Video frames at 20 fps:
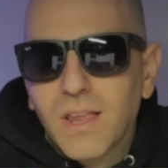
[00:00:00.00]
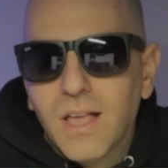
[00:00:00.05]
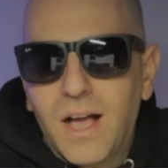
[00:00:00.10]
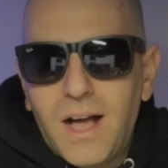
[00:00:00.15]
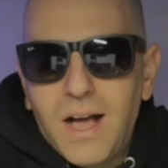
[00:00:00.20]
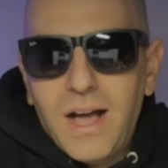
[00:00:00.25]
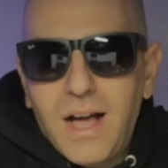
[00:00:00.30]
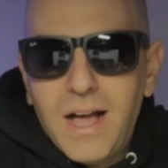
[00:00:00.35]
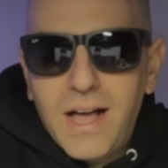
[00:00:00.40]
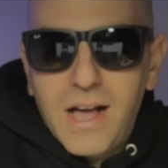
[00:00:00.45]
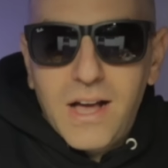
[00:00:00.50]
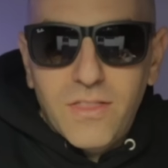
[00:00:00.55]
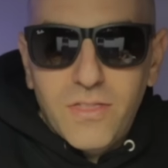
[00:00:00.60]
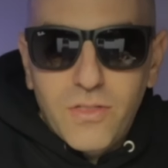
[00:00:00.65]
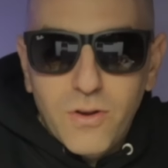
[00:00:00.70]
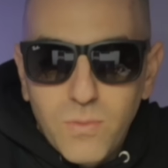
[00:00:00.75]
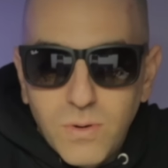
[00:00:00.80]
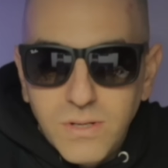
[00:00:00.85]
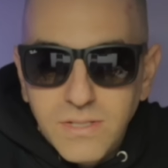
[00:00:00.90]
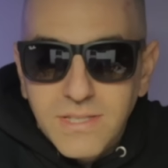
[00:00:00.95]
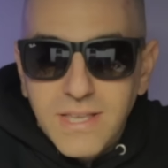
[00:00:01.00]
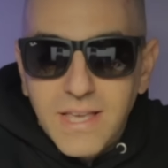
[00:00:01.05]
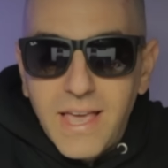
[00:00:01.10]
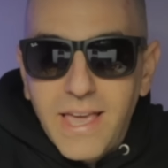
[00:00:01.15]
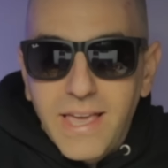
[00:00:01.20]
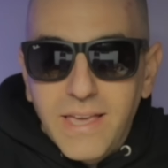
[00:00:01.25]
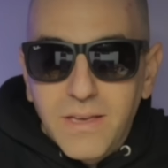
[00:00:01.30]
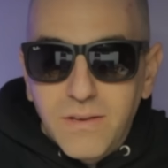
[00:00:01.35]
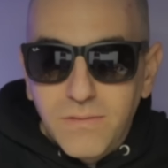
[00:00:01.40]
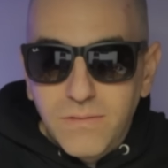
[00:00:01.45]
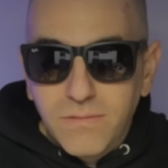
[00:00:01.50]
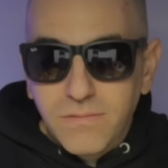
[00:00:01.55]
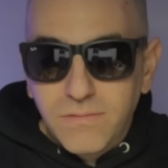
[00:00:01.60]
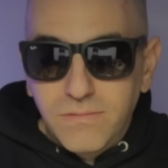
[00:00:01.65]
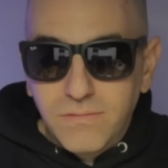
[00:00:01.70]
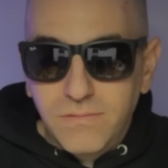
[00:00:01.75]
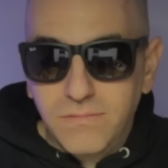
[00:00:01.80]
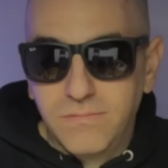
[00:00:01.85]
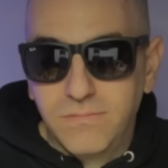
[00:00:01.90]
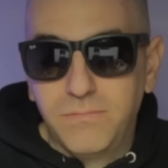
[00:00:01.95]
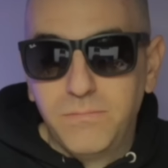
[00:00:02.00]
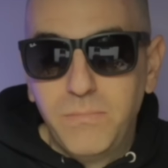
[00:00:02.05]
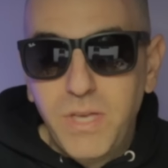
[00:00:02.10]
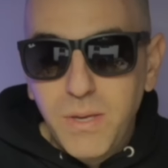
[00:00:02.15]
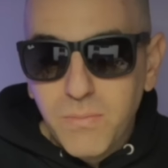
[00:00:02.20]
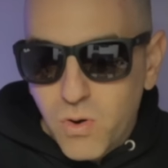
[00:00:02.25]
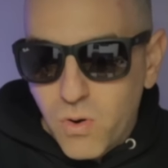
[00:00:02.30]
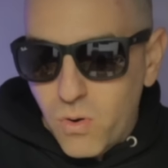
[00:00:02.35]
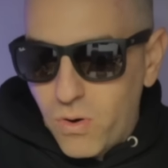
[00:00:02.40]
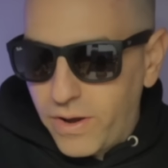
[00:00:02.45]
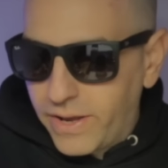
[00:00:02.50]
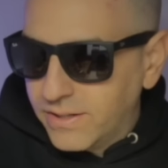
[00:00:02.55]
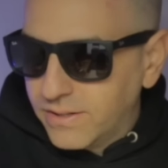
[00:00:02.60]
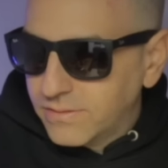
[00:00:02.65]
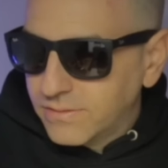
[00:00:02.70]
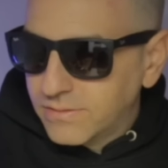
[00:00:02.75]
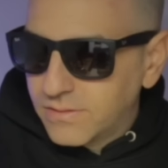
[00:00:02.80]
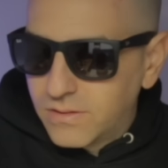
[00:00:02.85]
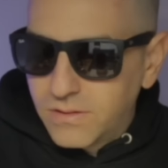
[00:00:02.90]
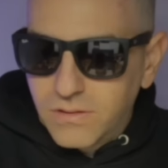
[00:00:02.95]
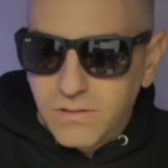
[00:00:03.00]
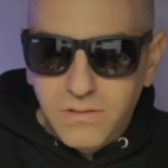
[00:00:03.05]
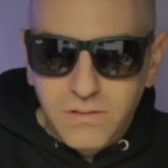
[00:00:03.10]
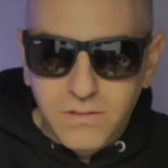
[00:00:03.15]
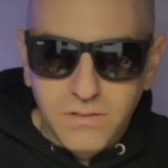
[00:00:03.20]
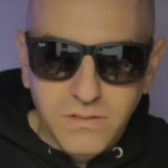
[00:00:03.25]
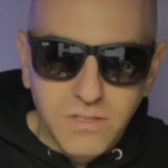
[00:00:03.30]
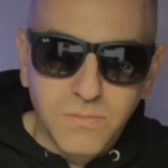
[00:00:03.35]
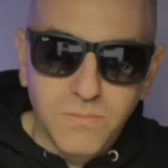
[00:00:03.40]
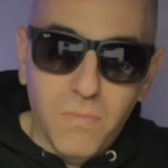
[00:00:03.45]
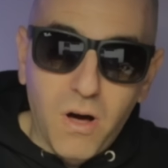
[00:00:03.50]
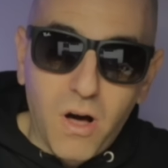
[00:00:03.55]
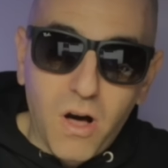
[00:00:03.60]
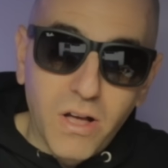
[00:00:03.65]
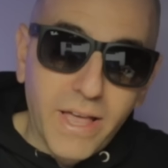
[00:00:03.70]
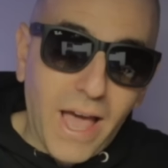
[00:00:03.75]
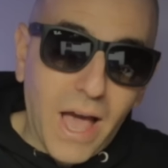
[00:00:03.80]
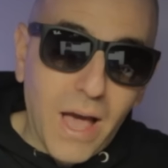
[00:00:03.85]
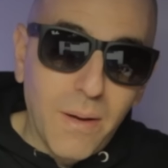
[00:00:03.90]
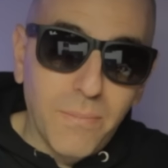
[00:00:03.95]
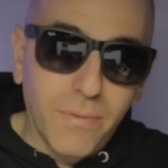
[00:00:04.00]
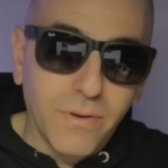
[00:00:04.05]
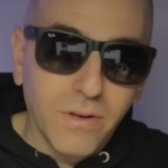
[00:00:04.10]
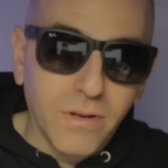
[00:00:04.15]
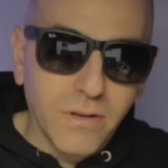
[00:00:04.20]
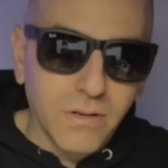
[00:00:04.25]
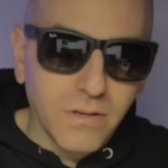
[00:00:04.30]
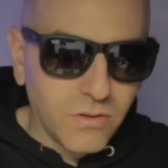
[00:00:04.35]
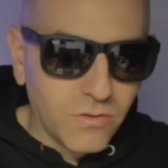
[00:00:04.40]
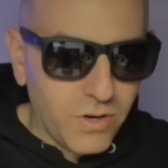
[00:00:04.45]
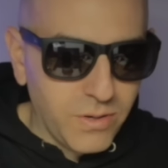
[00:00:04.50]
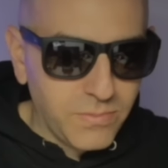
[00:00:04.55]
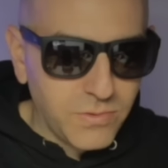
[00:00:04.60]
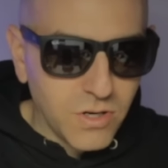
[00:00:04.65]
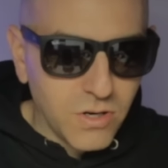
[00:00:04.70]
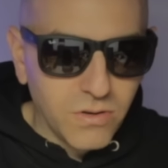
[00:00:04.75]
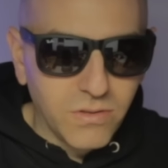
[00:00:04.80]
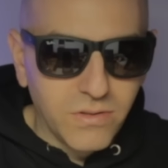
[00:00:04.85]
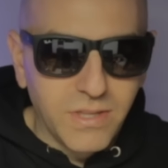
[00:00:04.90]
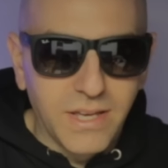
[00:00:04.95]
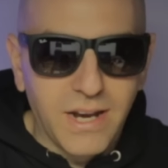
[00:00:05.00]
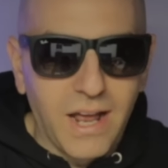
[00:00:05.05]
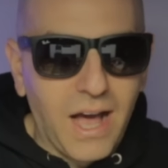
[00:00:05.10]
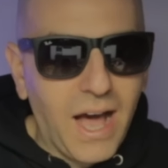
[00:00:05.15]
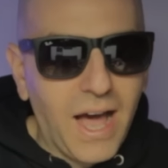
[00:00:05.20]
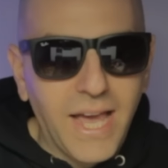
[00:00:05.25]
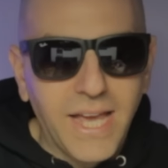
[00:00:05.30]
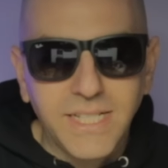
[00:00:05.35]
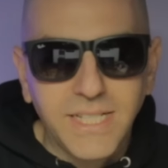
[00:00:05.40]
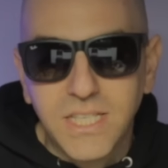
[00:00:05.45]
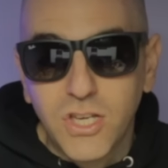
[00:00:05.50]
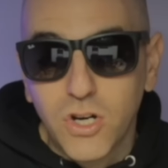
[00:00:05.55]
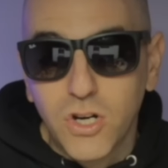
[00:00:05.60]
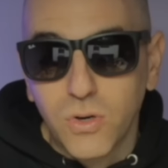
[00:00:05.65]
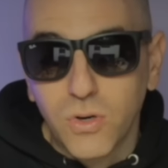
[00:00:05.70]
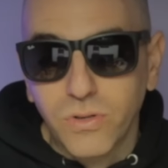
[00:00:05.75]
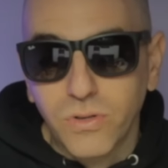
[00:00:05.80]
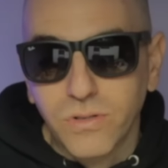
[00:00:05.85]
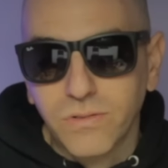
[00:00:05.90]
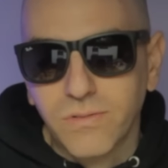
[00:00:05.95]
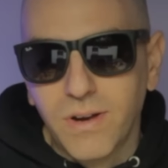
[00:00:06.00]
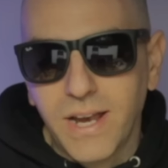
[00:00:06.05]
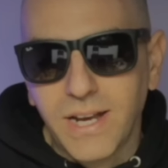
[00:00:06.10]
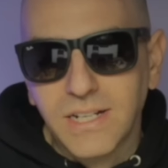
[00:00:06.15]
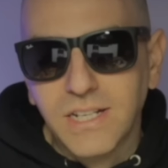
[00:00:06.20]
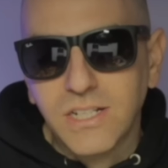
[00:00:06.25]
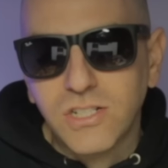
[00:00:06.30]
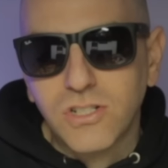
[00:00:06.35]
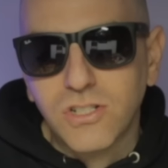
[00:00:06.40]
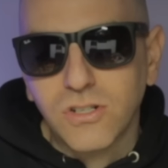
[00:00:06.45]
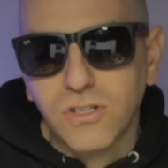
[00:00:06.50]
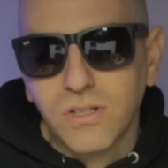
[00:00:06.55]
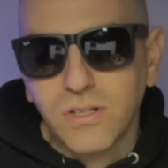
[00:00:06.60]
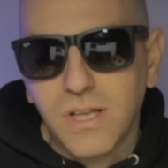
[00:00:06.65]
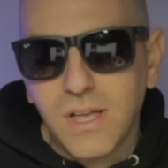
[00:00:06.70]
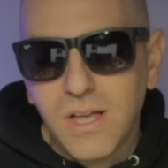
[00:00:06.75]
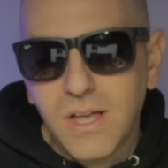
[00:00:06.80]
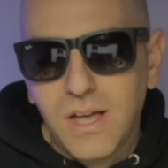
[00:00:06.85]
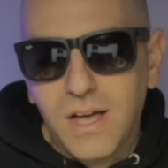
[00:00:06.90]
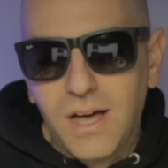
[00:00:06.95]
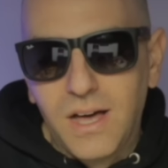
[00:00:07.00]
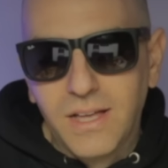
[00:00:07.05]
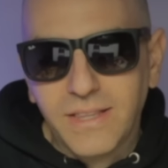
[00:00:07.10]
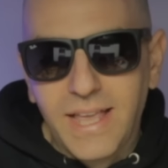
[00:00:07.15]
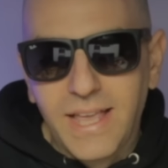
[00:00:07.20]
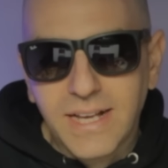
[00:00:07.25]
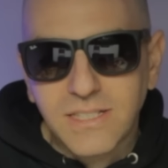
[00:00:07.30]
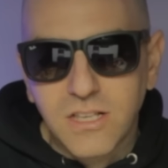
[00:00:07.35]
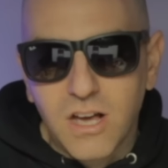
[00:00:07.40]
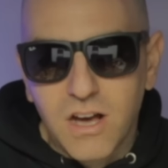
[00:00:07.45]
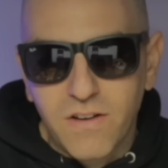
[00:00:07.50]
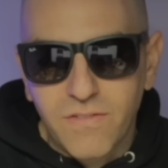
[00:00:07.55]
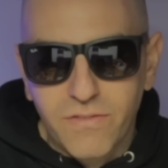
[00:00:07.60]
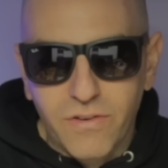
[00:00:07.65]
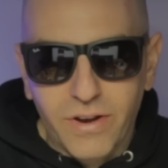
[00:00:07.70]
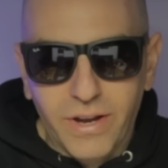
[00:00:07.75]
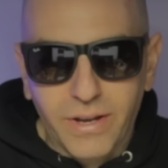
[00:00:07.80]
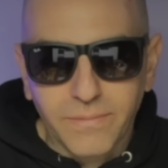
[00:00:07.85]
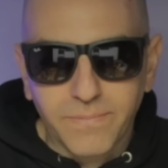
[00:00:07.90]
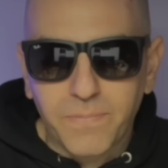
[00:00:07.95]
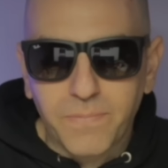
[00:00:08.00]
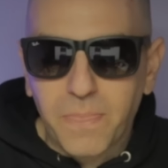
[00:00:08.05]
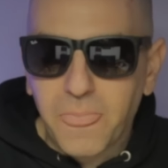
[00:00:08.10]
there was a meme coin or a small cap crypto that IDO'd, right? Initial DEX offering.